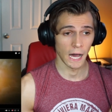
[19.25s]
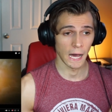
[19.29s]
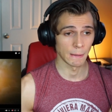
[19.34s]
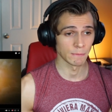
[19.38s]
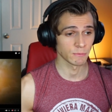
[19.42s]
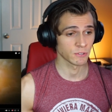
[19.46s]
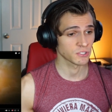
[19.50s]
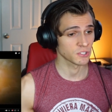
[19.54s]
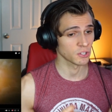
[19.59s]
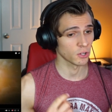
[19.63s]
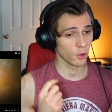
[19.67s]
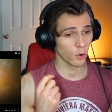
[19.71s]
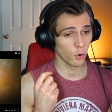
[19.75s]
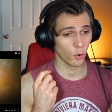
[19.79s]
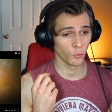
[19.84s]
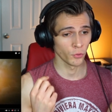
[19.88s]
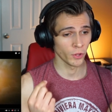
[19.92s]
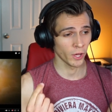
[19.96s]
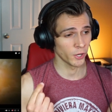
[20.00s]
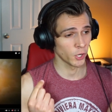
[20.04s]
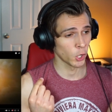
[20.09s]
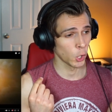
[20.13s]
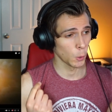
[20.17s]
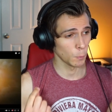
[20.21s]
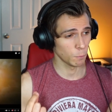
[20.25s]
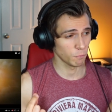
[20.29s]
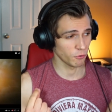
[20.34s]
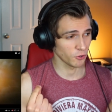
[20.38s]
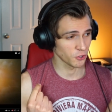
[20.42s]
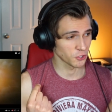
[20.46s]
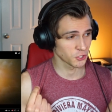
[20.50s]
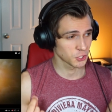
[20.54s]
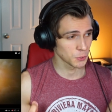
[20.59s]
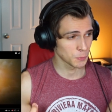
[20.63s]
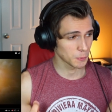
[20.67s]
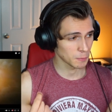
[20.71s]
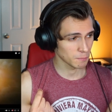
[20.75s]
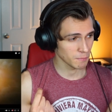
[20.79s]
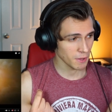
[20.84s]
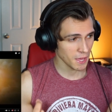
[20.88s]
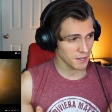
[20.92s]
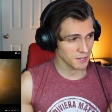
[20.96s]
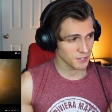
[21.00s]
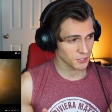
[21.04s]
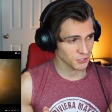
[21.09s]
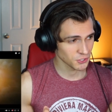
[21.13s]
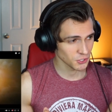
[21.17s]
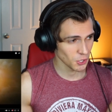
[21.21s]
I'm still holding on hope for
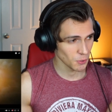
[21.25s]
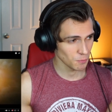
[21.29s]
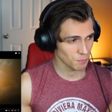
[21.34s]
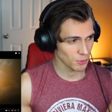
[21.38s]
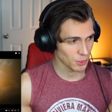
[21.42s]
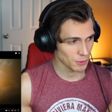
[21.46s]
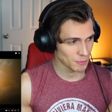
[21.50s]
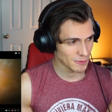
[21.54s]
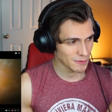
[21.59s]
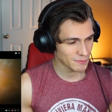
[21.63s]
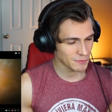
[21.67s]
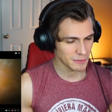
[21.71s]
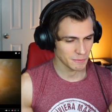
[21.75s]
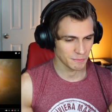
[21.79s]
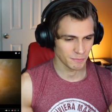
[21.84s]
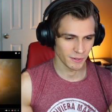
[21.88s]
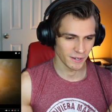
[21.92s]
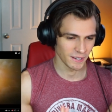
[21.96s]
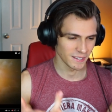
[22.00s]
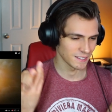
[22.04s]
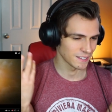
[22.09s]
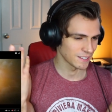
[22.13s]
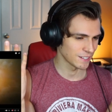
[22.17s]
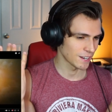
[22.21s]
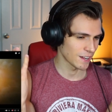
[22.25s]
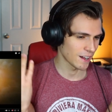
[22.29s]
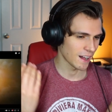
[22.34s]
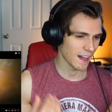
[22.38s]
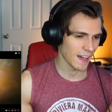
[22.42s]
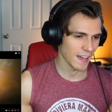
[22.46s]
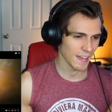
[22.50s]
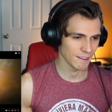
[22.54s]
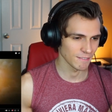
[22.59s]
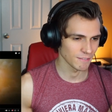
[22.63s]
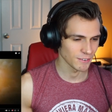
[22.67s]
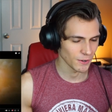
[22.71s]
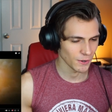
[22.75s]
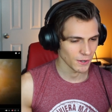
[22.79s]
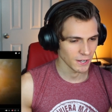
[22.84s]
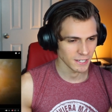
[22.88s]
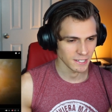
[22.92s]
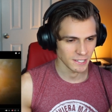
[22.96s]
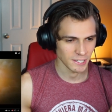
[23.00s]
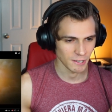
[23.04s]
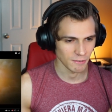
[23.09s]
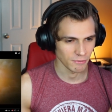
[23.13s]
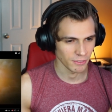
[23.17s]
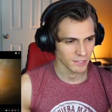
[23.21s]
Superman to show up in the movie, but, you know, I have no
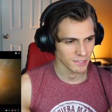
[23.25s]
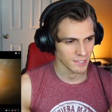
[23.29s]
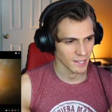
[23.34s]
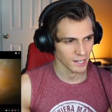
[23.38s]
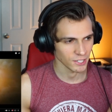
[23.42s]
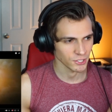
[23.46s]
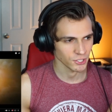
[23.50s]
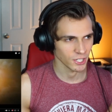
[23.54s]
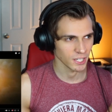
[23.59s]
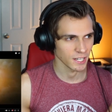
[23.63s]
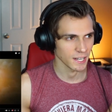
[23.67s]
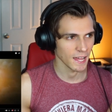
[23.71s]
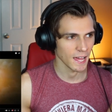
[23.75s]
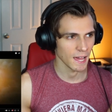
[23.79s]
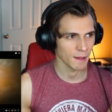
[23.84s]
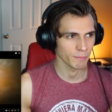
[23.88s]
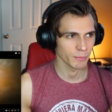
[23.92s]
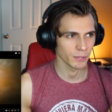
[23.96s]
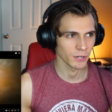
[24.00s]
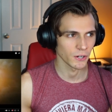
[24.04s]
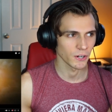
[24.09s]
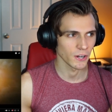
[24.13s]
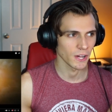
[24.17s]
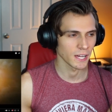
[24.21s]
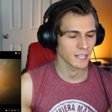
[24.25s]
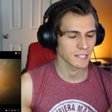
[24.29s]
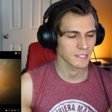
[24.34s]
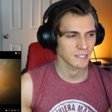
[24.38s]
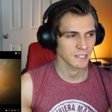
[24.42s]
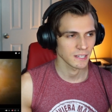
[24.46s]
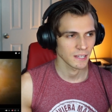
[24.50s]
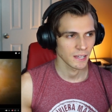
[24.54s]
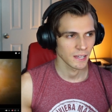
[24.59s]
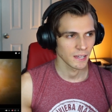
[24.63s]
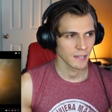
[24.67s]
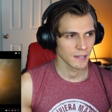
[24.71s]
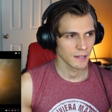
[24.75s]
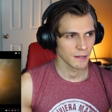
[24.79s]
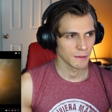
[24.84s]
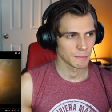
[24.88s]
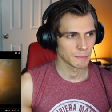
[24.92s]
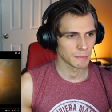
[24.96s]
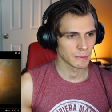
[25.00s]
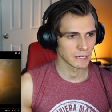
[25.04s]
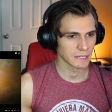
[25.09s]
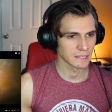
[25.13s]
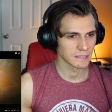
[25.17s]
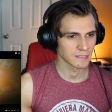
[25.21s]
idea if that's actually going to happen or not.
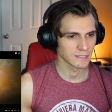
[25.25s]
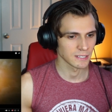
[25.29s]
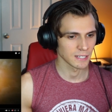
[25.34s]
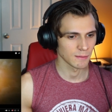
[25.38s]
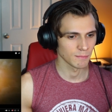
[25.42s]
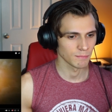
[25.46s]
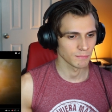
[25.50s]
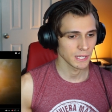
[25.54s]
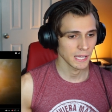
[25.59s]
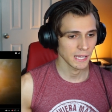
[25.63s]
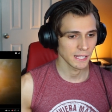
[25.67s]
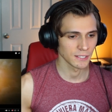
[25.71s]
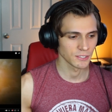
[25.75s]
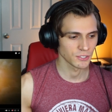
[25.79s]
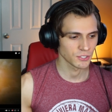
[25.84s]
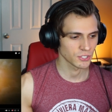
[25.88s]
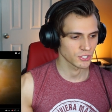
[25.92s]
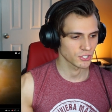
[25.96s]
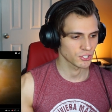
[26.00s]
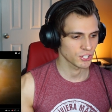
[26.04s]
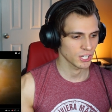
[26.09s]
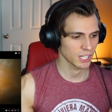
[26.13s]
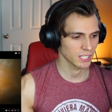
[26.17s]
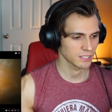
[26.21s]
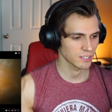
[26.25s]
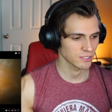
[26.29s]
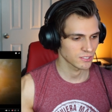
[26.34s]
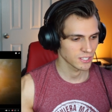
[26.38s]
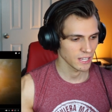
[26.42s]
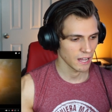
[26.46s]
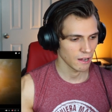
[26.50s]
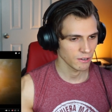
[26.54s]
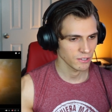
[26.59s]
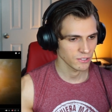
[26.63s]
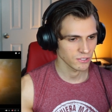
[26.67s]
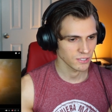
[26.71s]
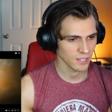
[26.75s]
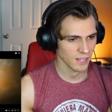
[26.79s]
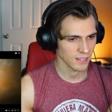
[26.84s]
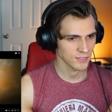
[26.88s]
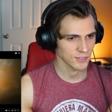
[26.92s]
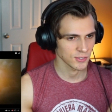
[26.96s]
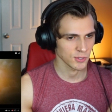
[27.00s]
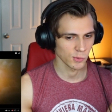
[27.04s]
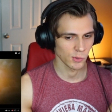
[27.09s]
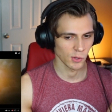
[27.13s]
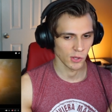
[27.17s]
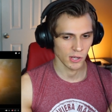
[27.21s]
But um, yeah, let's just check this out. It's
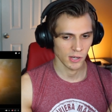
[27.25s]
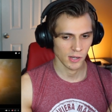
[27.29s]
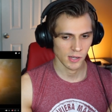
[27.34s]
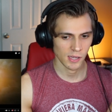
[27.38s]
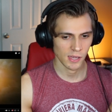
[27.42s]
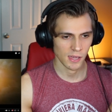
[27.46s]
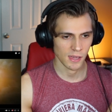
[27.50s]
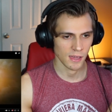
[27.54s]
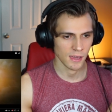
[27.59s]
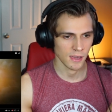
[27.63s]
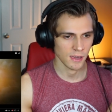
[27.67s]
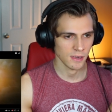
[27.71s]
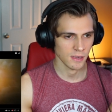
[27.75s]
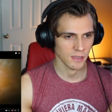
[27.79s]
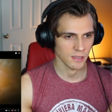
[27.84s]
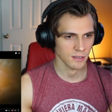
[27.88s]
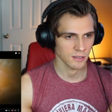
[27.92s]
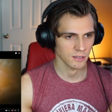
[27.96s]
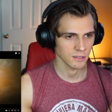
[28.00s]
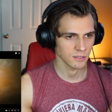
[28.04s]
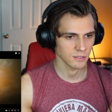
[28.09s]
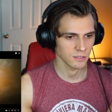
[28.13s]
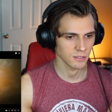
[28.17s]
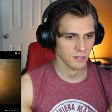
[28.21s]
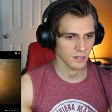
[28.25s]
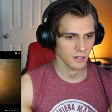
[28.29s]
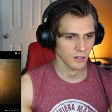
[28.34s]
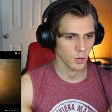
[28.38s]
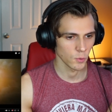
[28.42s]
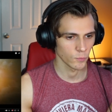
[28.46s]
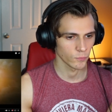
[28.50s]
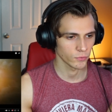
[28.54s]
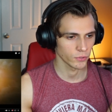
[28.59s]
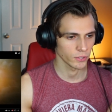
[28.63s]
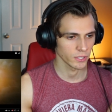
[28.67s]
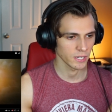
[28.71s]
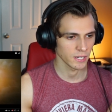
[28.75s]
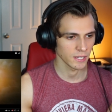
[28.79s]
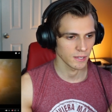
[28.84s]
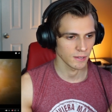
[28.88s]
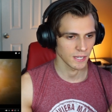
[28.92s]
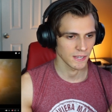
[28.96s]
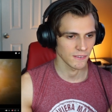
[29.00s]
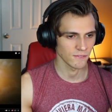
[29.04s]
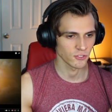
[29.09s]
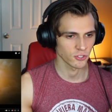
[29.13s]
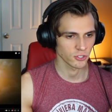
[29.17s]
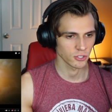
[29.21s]
not too long, and uh, hopefully
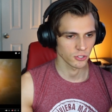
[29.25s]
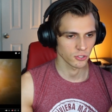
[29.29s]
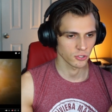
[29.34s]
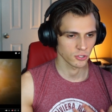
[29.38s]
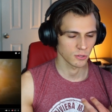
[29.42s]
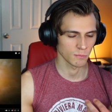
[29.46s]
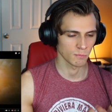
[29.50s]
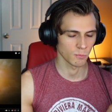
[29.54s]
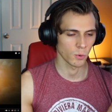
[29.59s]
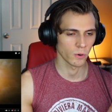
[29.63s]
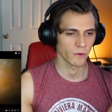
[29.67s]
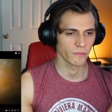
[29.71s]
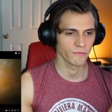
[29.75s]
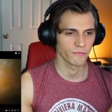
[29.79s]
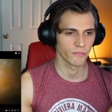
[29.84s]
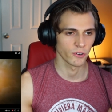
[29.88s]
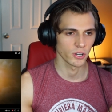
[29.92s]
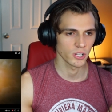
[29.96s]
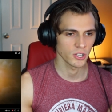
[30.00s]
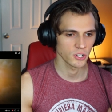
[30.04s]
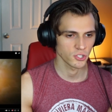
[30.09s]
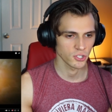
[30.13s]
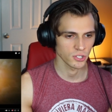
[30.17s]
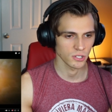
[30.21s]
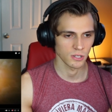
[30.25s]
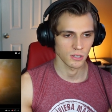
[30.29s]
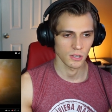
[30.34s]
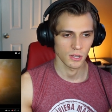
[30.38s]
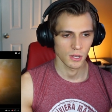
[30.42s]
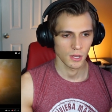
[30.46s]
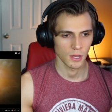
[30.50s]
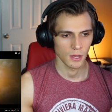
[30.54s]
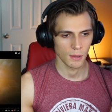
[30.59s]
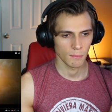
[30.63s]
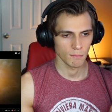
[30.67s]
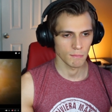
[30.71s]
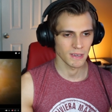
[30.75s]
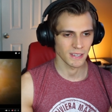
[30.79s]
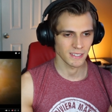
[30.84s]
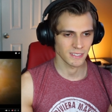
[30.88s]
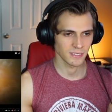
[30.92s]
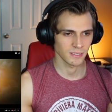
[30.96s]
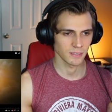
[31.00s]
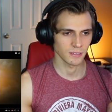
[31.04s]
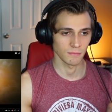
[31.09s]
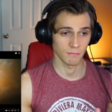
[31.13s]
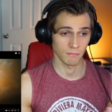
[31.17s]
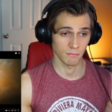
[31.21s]
it gives us some more footage and
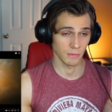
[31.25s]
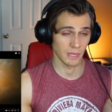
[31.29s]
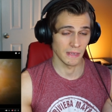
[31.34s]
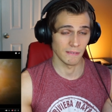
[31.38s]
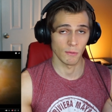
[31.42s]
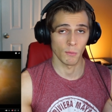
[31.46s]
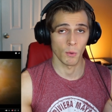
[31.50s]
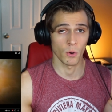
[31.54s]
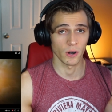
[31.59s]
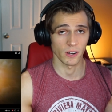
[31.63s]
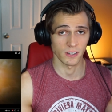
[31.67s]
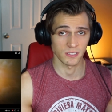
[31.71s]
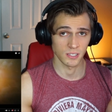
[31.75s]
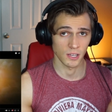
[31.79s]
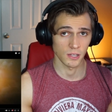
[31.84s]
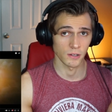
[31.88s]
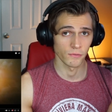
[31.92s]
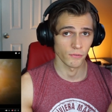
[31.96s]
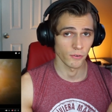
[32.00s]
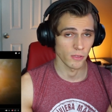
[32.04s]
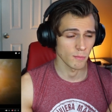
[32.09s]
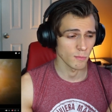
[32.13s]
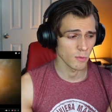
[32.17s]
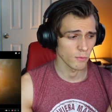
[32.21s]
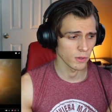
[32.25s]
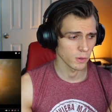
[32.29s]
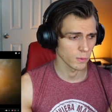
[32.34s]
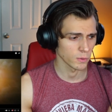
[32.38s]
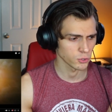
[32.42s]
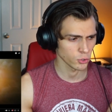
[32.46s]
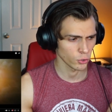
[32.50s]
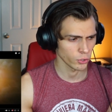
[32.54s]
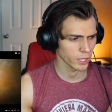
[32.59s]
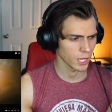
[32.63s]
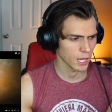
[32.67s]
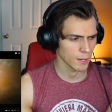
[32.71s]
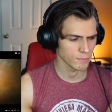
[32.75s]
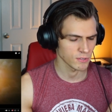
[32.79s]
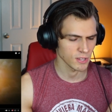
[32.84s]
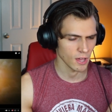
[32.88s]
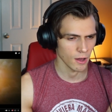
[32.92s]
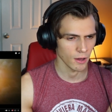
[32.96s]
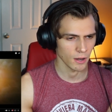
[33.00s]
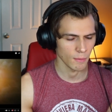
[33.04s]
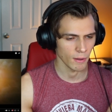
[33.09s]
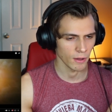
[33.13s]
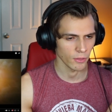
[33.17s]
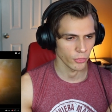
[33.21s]
makes me even more excited for the movie, which only comes
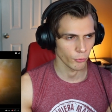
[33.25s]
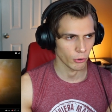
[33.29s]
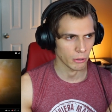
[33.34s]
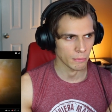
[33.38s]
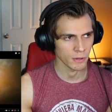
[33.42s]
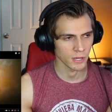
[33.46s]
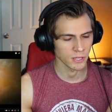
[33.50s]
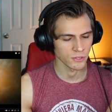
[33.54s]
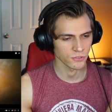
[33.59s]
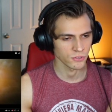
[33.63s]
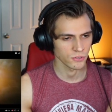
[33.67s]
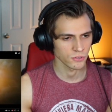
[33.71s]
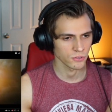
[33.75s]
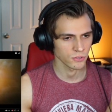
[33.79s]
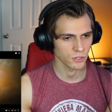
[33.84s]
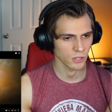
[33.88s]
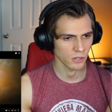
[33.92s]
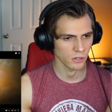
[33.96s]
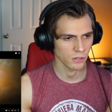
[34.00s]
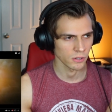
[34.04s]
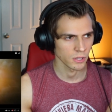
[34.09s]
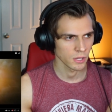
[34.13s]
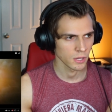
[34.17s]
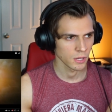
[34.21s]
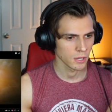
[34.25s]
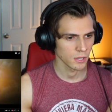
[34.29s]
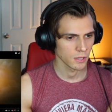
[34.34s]
out in about three months. So